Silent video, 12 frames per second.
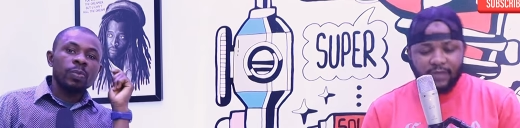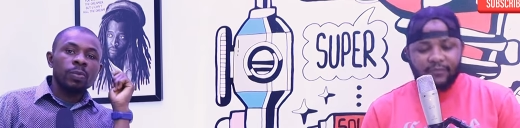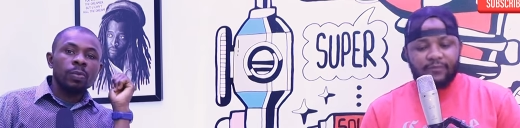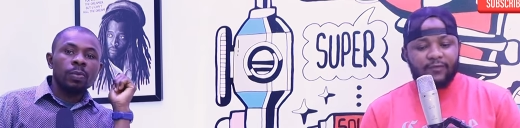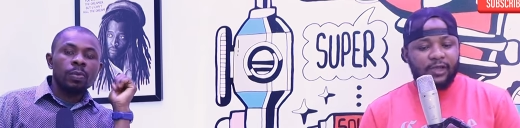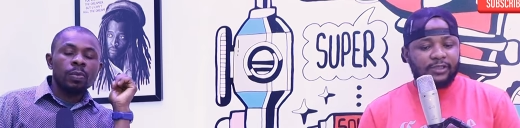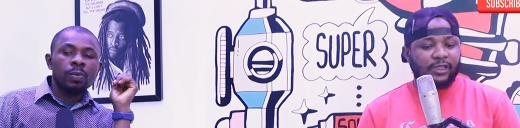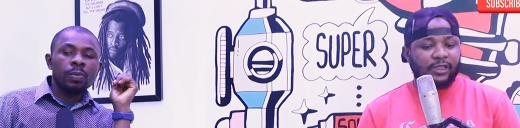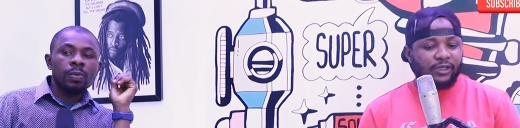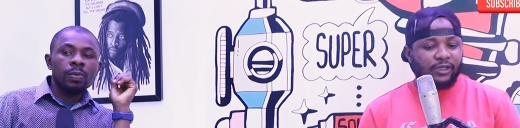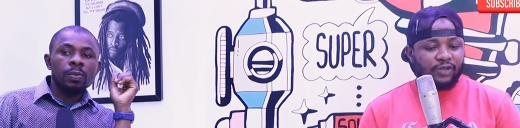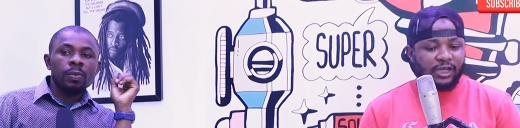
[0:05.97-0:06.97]

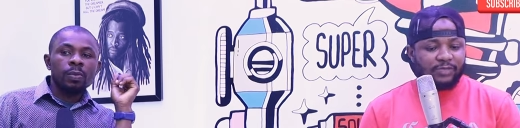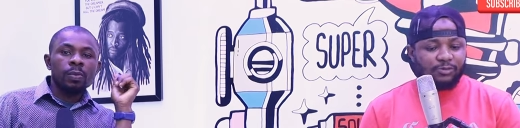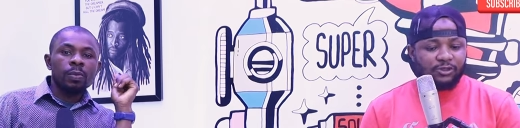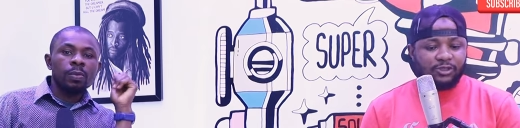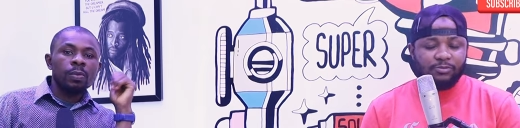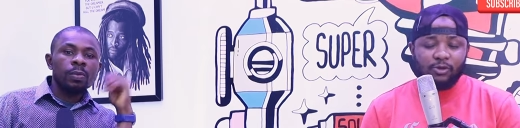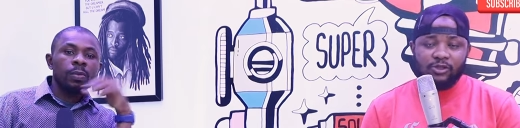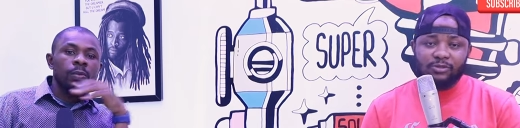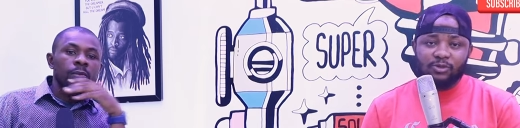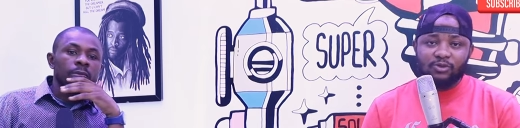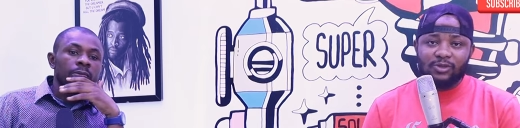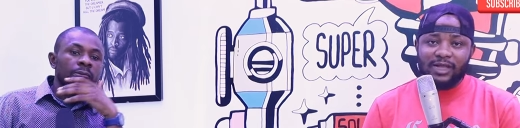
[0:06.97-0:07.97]
Speaker 1: Firstly, try as much as
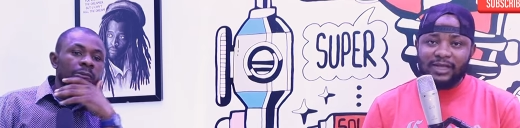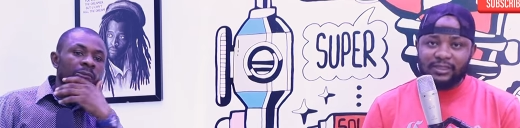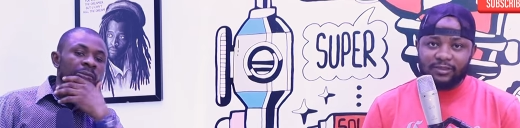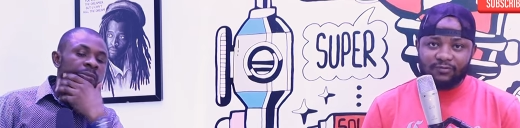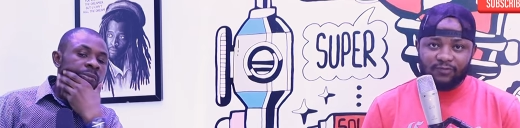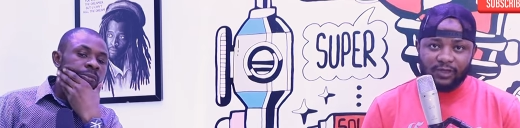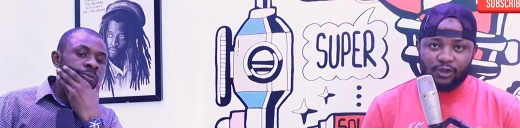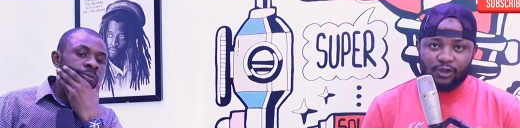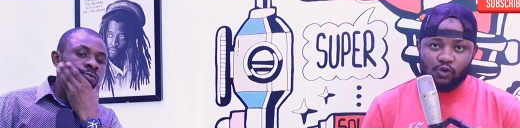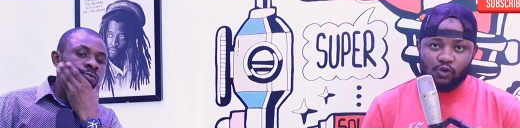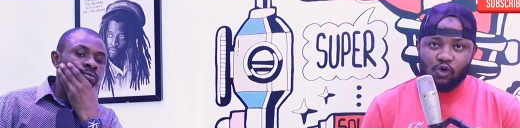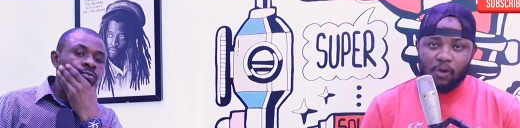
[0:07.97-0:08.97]
possible to like this
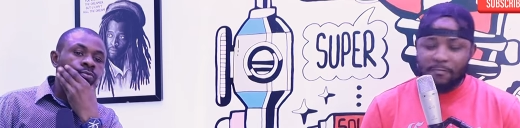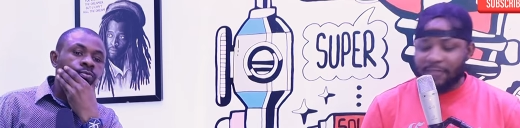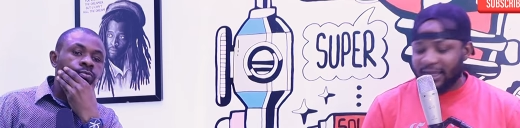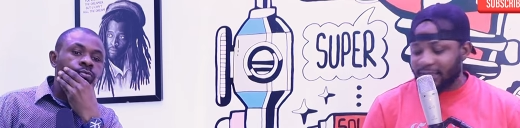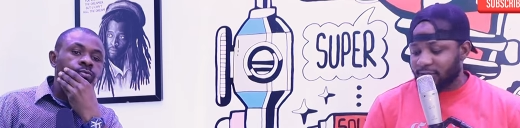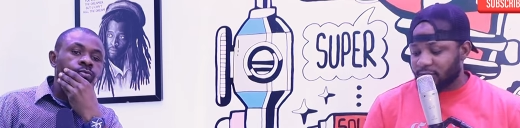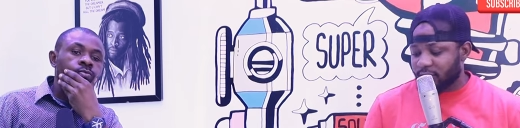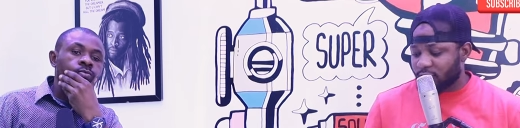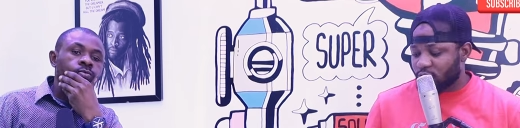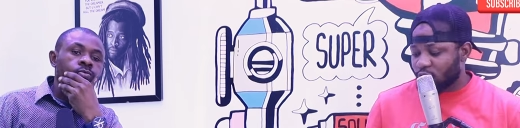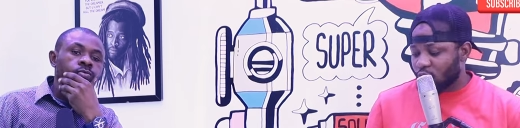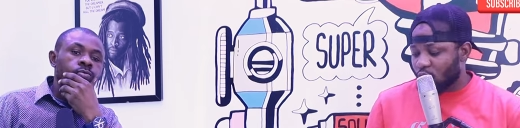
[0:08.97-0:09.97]
video, comment, share
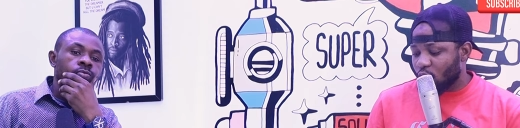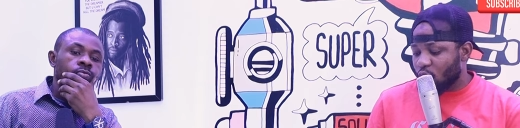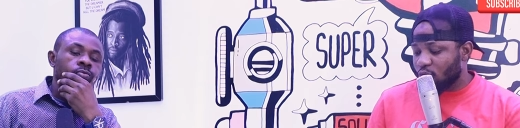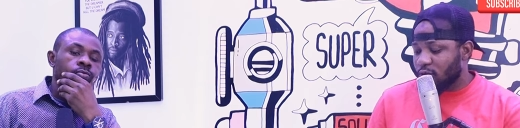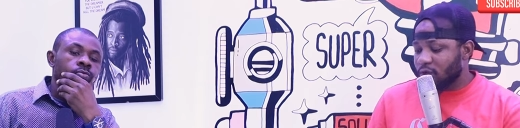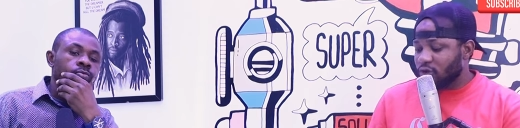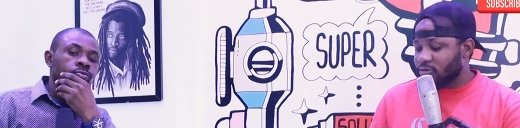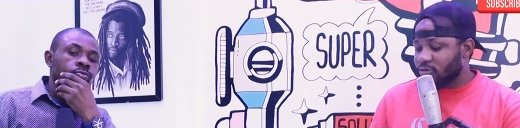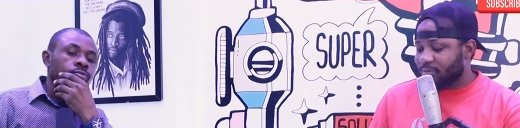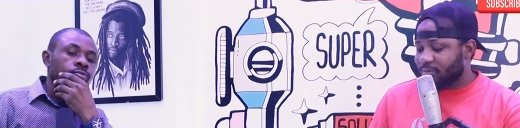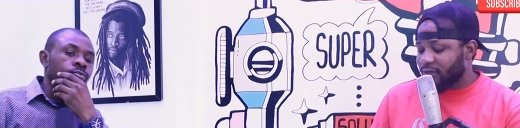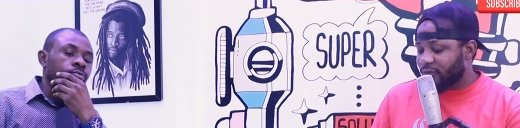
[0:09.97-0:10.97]
it on all
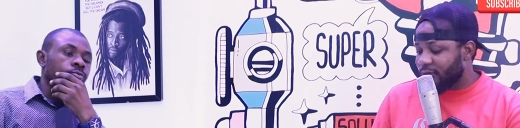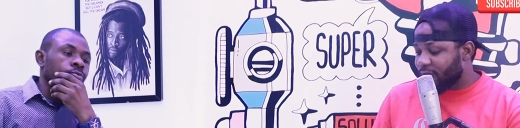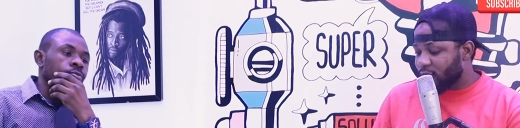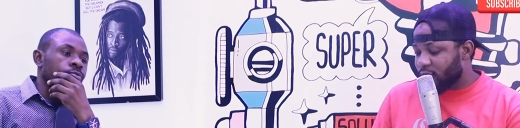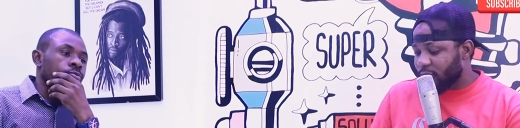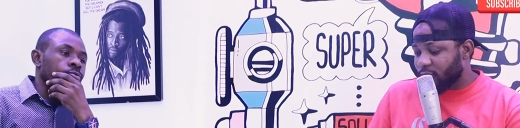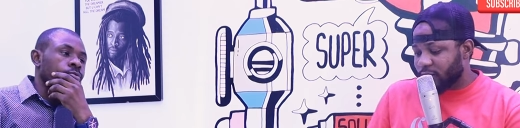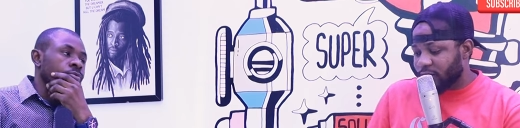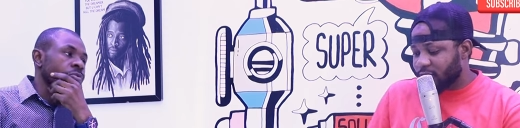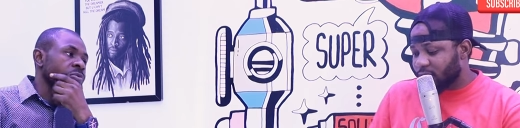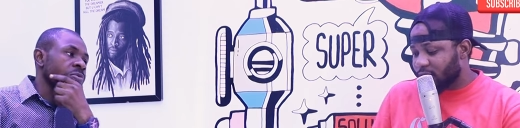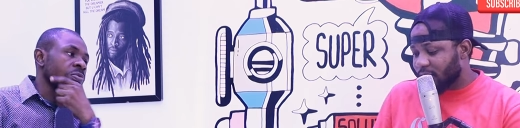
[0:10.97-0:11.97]
social platforms. Follow me on
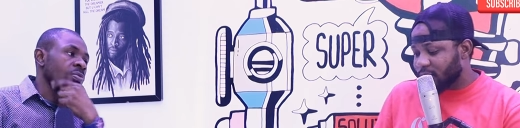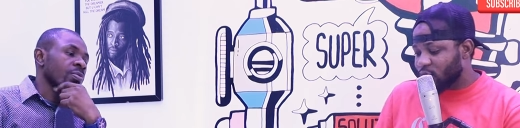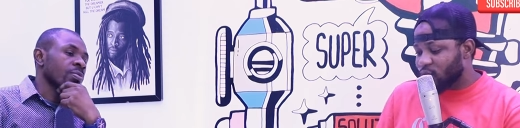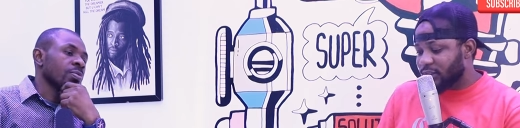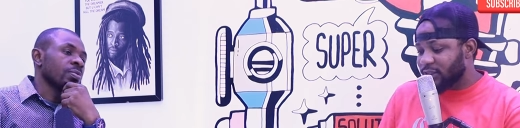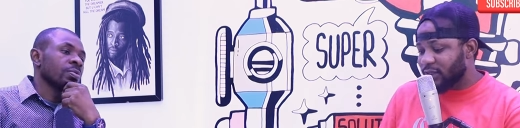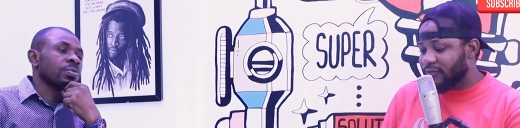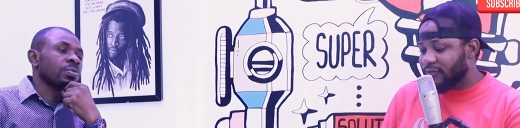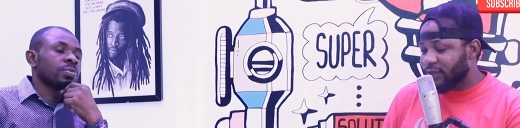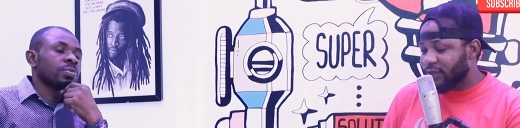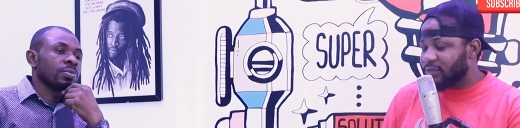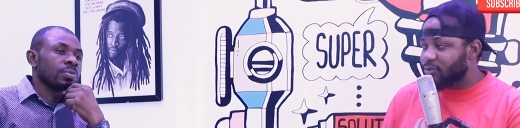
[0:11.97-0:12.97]
Instagram, Twitter,
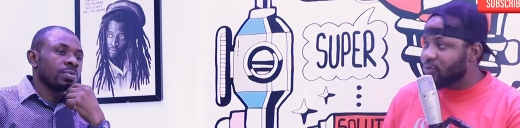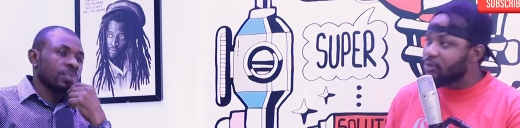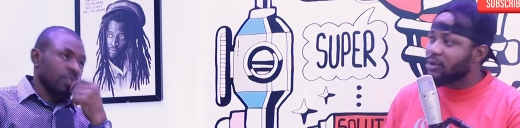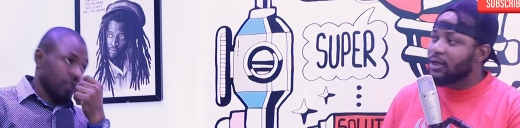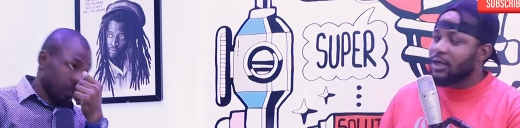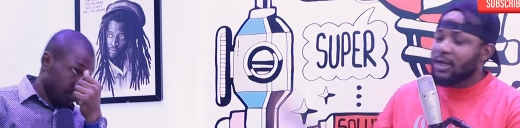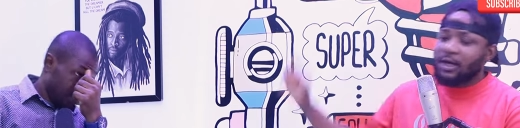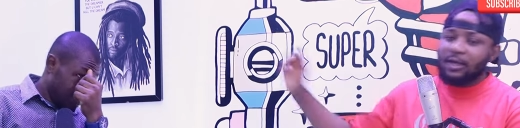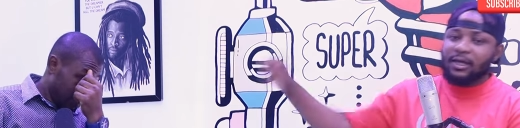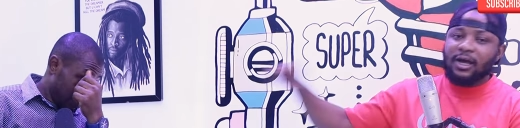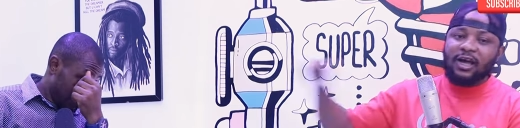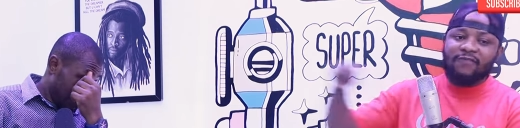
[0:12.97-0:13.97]
Facebook.
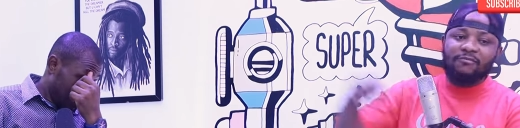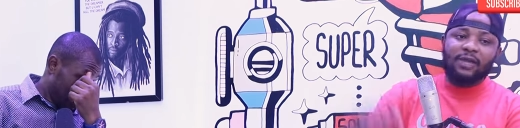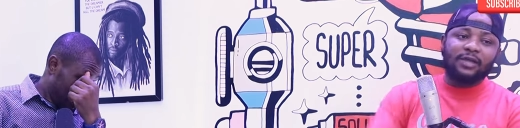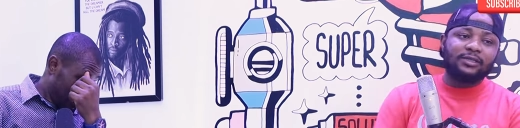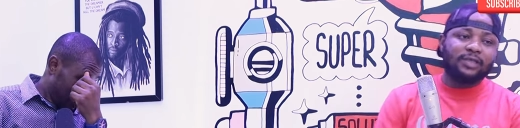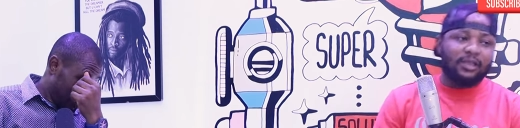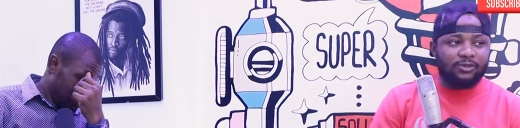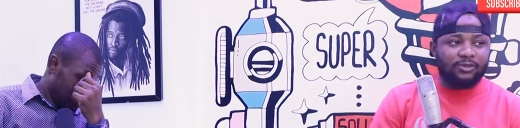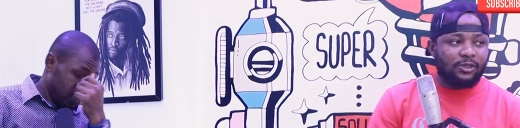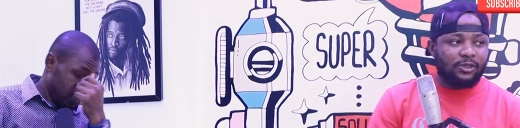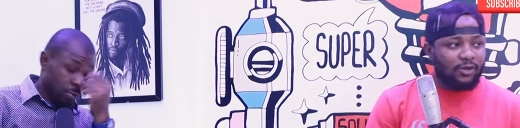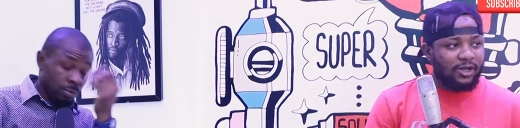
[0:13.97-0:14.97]
And I have my
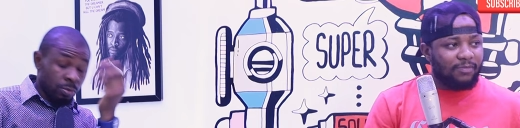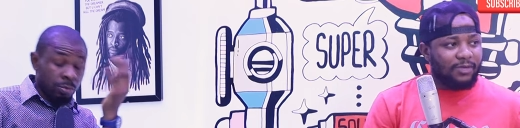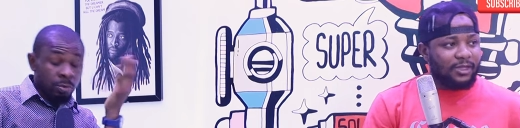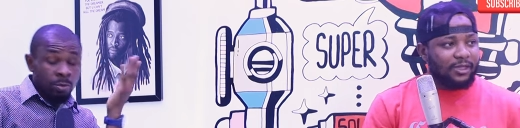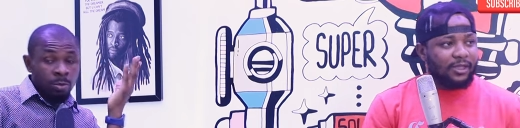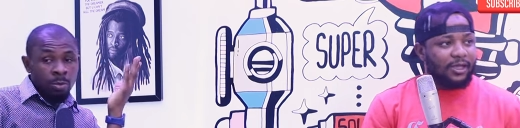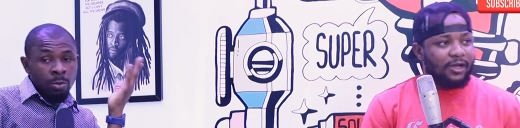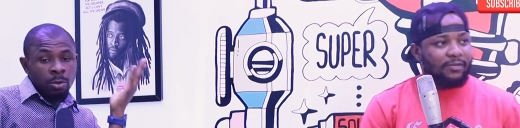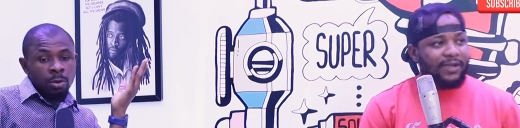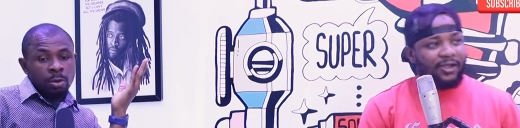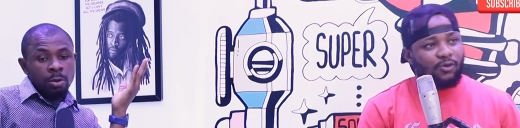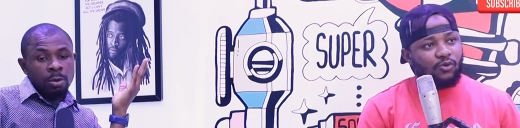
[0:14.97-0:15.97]
celebrity local man here,
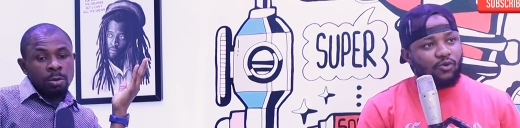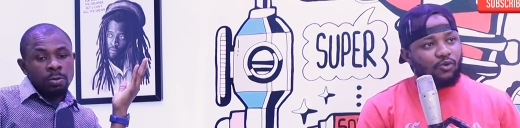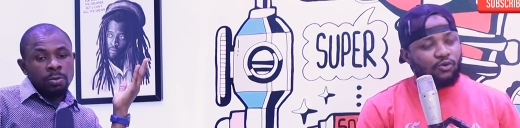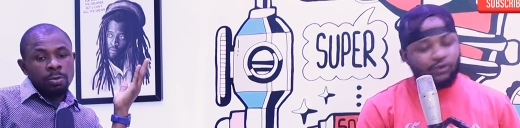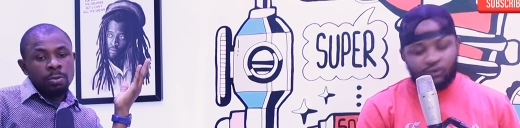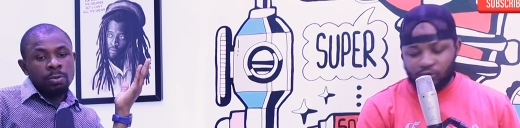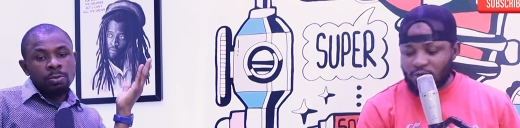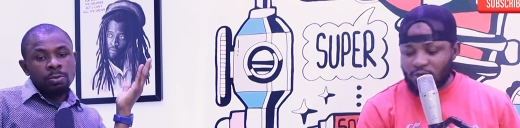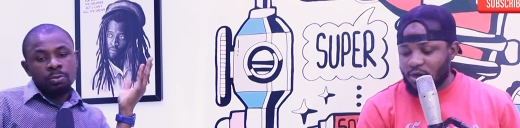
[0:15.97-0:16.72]
my co-host.